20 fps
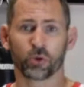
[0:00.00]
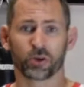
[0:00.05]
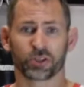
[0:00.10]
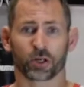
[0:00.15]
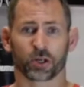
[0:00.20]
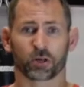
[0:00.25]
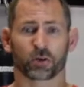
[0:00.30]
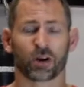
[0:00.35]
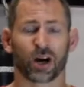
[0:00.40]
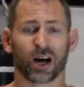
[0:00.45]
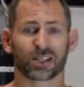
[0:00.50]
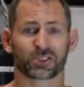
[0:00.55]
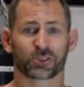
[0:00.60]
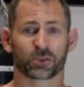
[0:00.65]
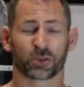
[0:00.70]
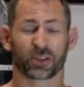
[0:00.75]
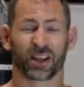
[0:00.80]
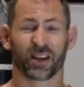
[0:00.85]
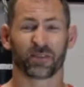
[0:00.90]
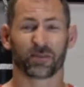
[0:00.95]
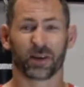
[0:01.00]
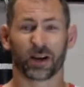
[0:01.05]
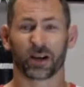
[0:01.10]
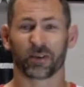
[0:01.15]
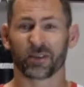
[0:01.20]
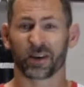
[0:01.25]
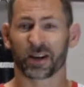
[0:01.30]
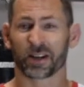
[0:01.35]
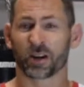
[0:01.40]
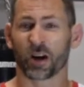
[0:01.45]
in your cross, or they're
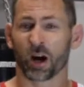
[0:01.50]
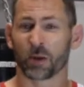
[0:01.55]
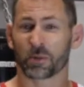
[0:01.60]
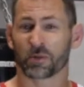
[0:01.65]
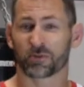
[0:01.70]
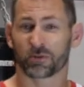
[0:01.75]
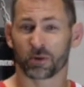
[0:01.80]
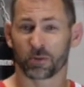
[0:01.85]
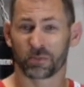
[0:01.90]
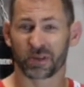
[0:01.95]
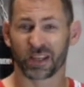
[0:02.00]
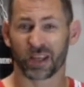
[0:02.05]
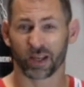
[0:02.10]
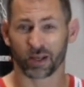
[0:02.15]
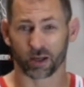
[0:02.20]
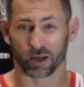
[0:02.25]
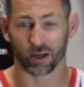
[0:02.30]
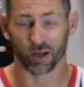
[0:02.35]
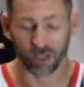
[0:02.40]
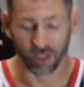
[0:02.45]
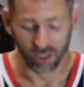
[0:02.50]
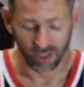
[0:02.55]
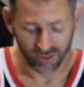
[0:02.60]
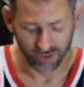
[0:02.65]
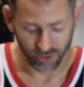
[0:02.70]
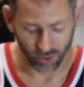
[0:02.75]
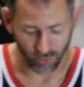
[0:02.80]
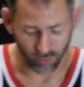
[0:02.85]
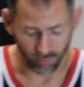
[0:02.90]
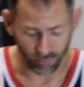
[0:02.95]
very, very common for a beginner.
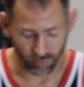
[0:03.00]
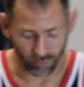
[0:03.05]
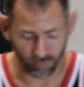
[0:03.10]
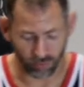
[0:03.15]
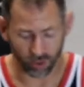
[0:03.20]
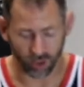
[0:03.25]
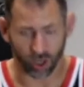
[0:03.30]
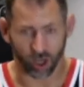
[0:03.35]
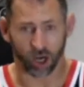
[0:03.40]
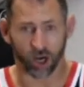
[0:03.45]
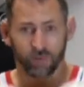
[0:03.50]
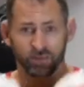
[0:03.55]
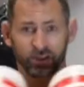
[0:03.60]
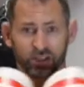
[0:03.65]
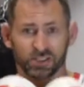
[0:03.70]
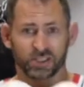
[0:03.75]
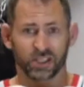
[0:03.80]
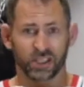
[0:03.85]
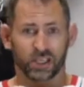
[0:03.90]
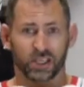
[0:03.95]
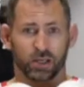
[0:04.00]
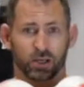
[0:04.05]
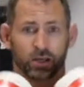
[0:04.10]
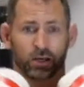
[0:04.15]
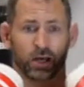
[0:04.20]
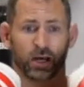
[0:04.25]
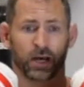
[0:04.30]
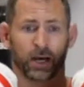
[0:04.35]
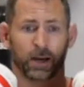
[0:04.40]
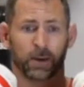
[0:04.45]
So obviously,
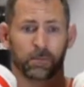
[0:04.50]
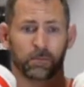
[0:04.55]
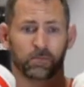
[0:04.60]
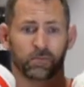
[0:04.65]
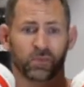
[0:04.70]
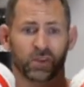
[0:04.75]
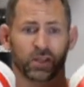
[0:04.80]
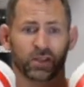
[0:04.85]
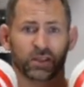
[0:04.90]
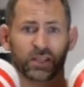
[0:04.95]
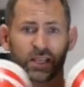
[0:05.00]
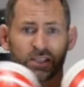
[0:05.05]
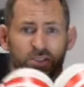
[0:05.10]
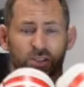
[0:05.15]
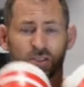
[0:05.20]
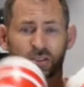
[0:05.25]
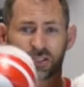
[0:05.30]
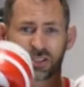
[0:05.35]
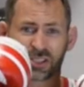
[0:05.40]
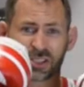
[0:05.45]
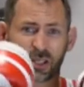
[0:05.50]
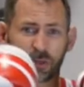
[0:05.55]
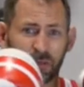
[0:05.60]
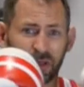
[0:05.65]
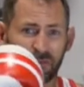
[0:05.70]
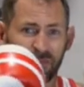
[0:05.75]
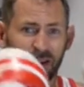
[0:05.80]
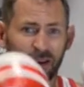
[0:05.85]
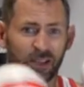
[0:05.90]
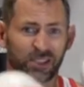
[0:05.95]
these are just going to
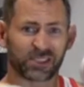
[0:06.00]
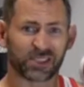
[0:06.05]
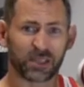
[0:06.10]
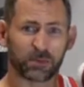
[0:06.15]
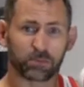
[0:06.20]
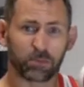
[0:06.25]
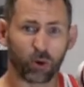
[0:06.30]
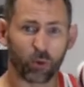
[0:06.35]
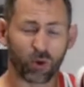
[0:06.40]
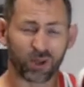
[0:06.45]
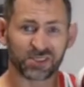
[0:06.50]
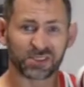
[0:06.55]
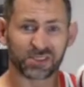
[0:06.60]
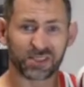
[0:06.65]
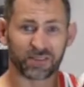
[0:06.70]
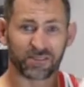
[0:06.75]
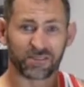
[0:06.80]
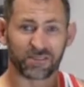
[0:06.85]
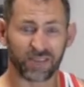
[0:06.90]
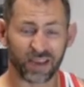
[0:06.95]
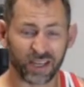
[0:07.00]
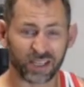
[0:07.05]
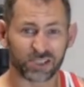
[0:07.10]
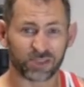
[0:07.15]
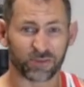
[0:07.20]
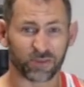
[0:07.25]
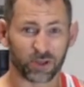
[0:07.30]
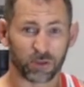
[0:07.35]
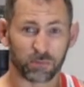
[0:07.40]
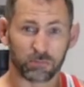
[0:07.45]
be very simple ones to
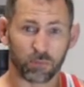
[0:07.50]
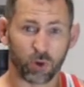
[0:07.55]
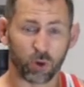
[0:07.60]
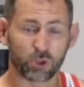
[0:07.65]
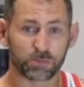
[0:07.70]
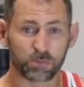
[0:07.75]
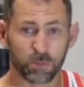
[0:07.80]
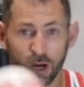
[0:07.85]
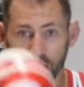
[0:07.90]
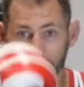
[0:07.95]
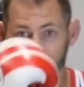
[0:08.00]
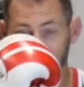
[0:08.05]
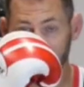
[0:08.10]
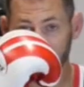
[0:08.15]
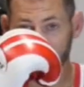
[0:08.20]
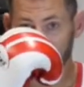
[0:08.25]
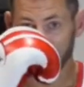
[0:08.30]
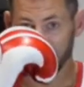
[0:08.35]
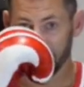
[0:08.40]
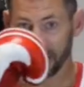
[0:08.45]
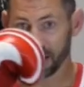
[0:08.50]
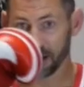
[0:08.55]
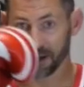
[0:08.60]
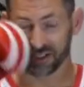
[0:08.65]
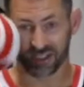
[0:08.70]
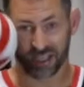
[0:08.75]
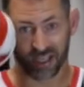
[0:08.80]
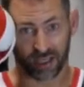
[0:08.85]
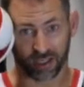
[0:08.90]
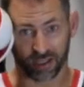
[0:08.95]
fix for the most part.
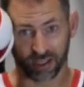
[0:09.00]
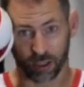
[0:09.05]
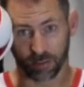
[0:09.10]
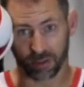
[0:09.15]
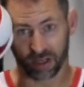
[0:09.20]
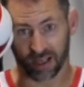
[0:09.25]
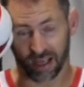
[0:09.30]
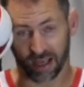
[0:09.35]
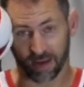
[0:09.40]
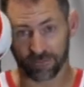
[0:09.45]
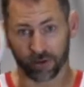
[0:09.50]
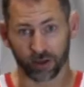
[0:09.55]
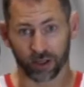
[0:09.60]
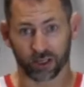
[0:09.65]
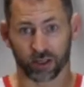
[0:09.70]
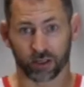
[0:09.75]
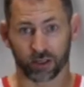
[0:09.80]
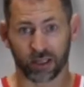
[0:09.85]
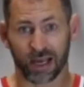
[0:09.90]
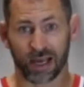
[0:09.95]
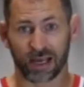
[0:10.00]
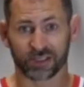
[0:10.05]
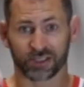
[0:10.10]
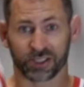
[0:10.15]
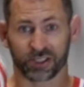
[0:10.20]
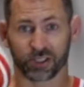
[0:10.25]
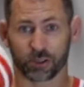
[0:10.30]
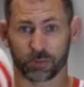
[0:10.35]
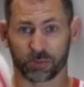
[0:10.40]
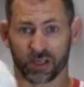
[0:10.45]
Take a little bit of effort in class
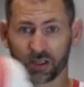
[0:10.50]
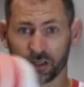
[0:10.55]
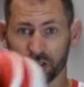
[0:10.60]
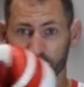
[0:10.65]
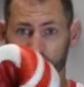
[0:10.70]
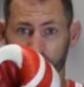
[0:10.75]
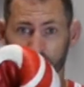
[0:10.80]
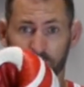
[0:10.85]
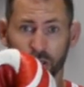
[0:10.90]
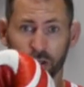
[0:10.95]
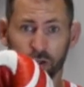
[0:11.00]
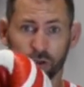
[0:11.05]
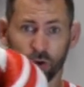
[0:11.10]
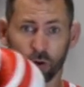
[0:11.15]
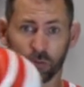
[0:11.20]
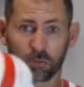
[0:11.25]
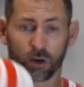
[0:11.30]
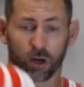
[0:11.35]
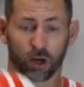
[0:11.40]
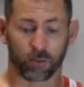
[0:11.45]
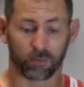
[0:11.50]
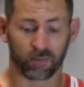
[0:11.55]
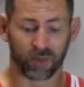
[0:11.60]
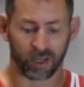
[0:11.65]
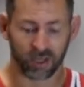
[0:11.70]
and you're going to be able to do them no problem.